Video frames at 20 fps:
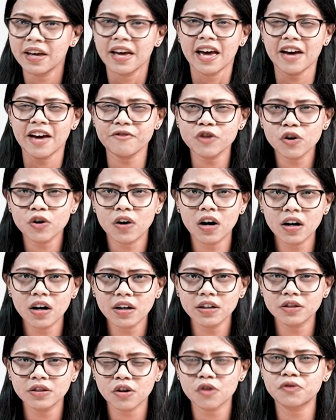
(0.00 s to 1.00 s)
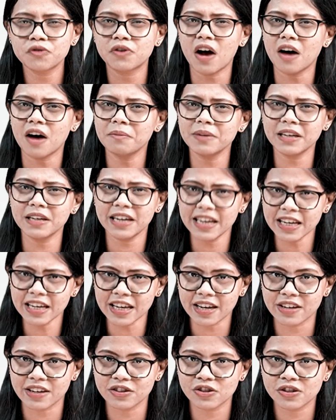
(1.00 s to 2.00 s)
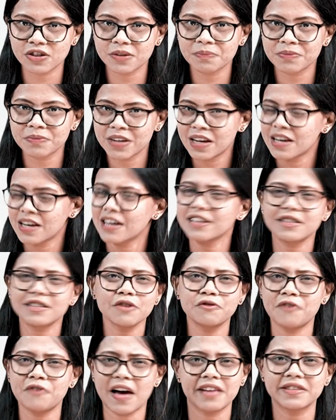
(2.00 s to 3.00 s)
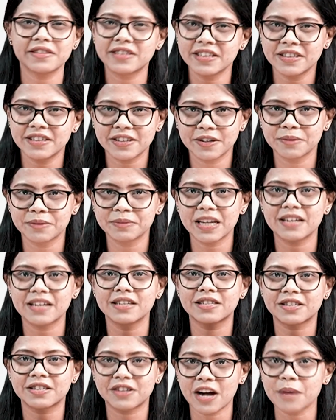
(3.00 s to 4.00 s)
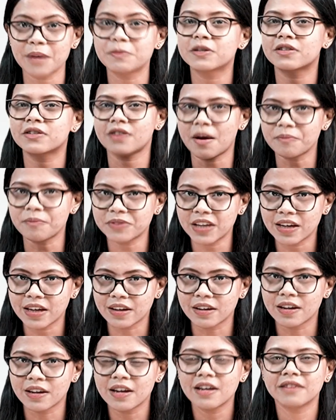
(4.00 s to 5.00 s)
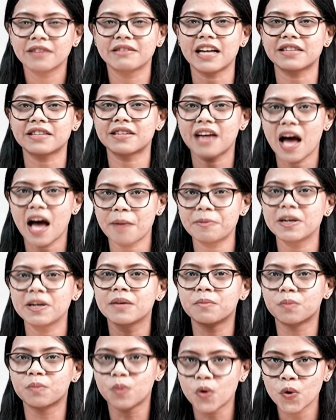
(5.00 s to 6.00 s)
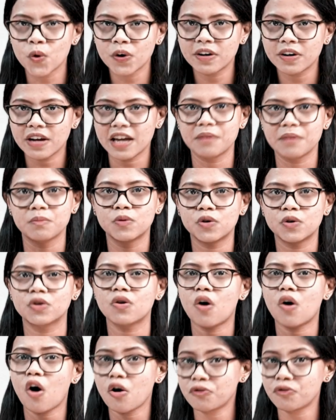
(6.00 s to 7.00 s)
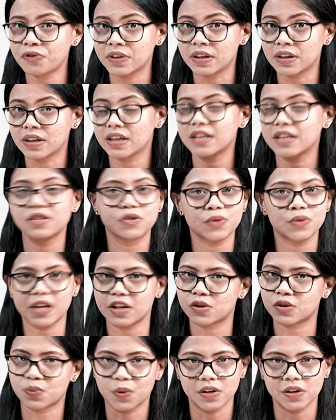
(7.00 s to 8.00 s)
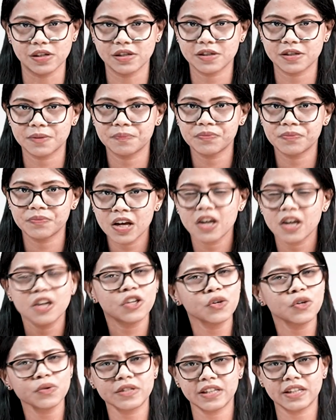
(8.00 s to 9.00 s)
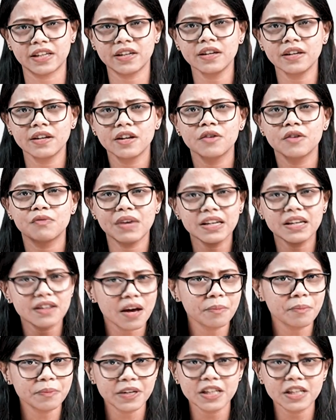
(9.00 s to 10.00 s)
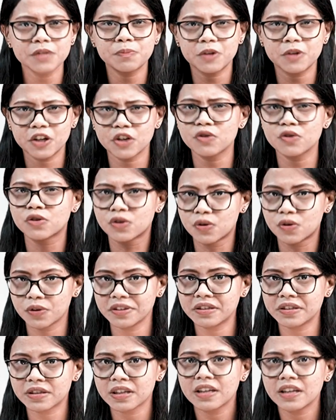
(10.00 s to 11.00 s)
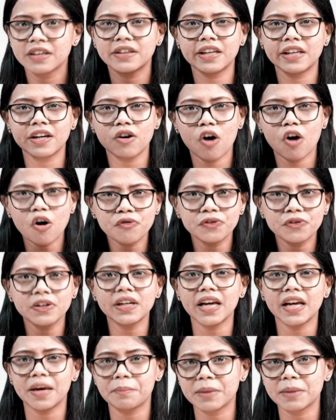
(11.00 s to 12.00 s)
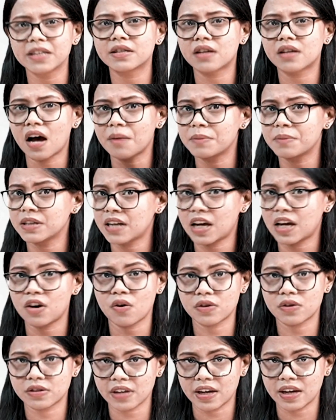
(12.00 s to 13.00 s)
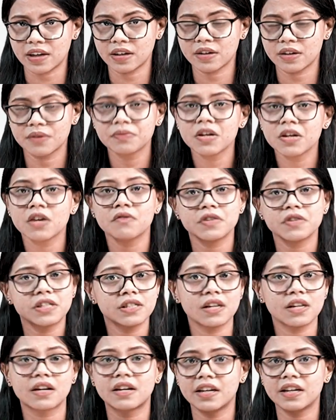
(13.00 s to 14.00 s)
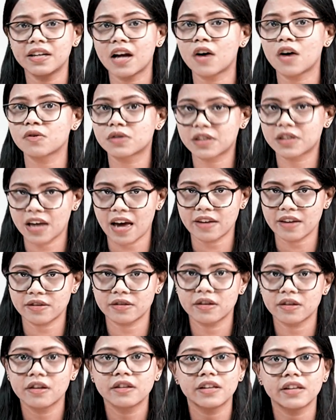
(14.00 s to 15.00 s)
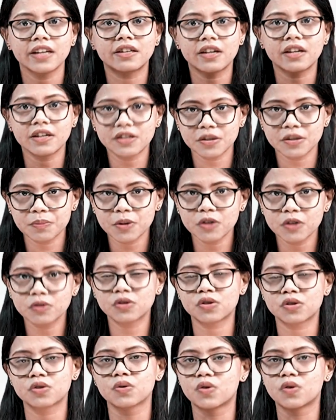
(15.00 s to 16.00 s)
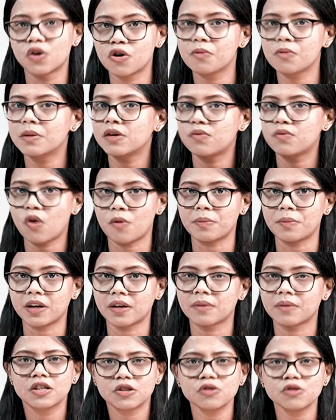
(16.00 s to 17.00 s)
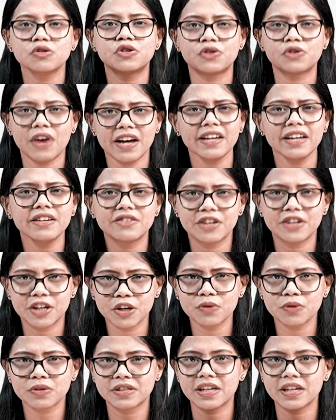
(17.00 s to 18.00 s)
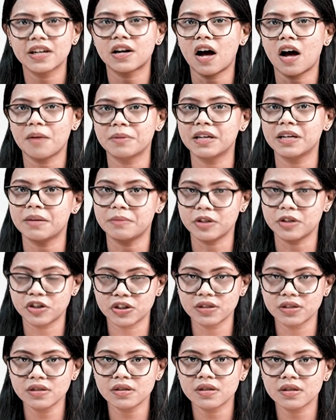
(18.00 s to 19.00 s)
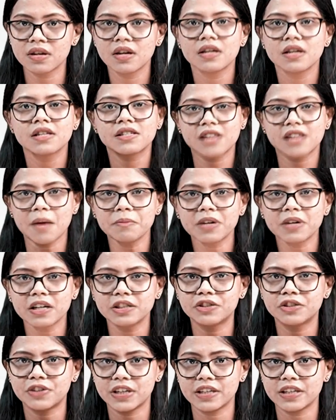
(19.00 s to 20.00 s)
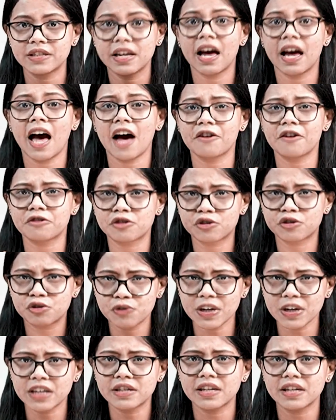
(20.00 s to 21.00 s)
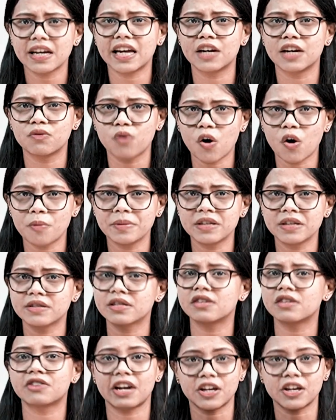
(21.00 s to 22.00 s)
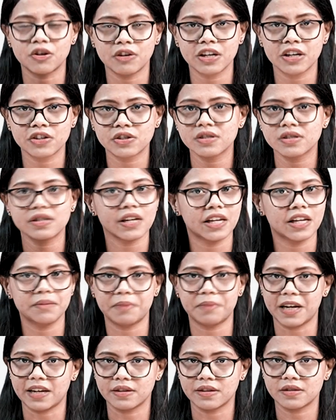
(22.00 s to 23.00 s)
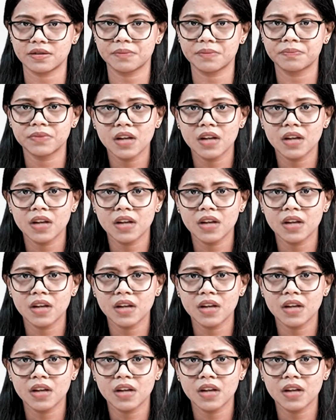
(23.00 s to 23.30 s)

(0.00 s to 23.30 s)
Have you heard of carbon leakage? It's a fancy term that describes something that's happening more and more often in today's world. You see, when companies produce goods, they often emit carbon dioxide, which is a greenhouse gas that contributes to global warming. To try and reduce their carbon emissions, some countries have strict environmental regulations in place.